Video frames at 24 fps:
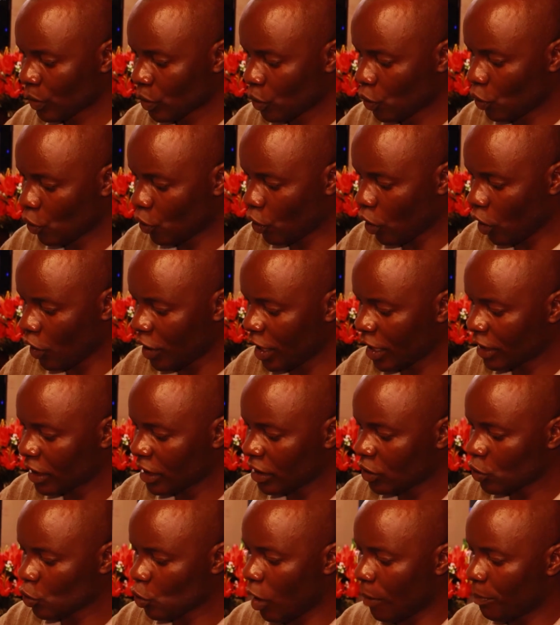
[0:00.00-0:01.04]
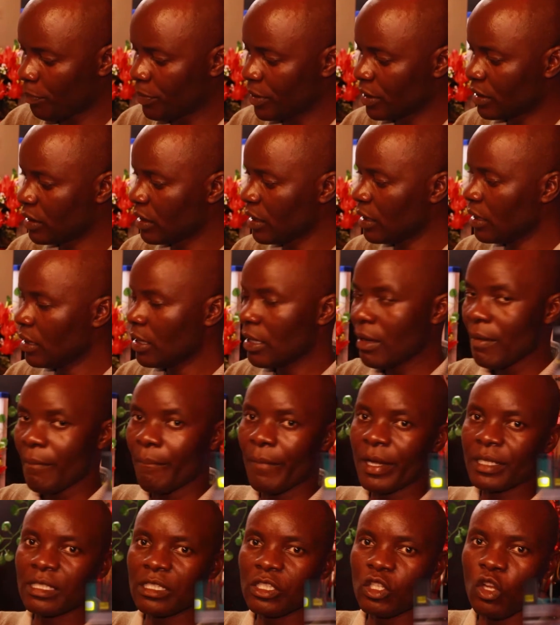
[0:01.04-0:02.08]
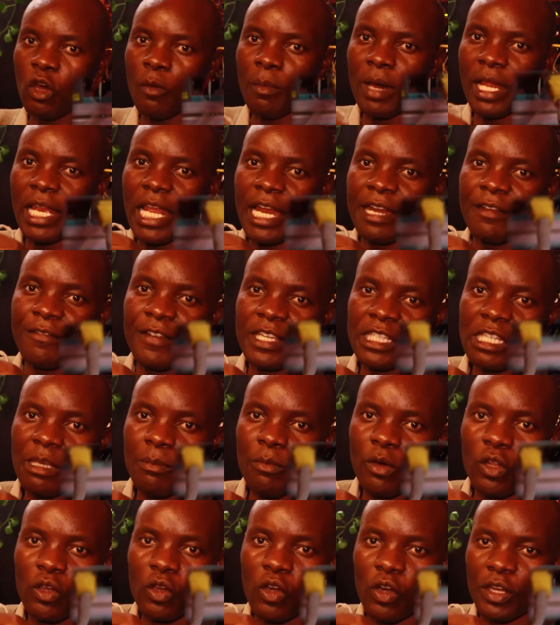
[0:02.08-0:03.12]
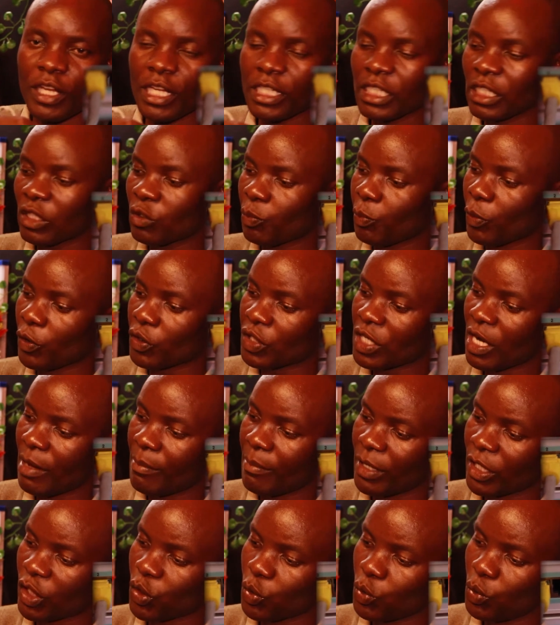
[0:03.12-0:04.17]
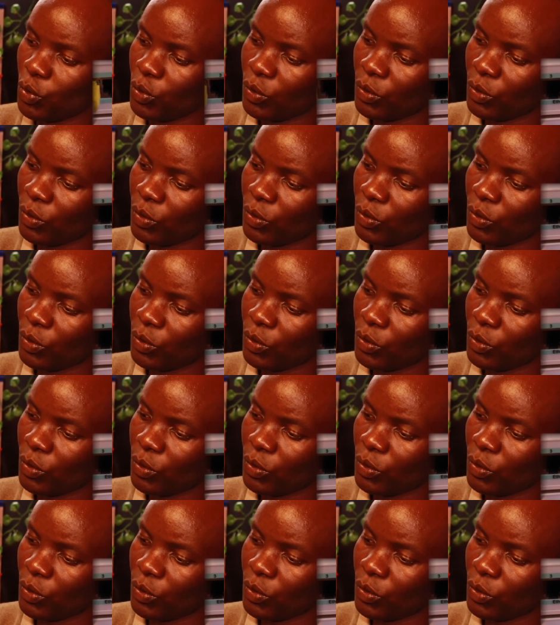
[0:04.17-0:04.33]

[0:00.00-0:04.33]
You connect it to your PC, but it's normally advisable you connect it to port number 2.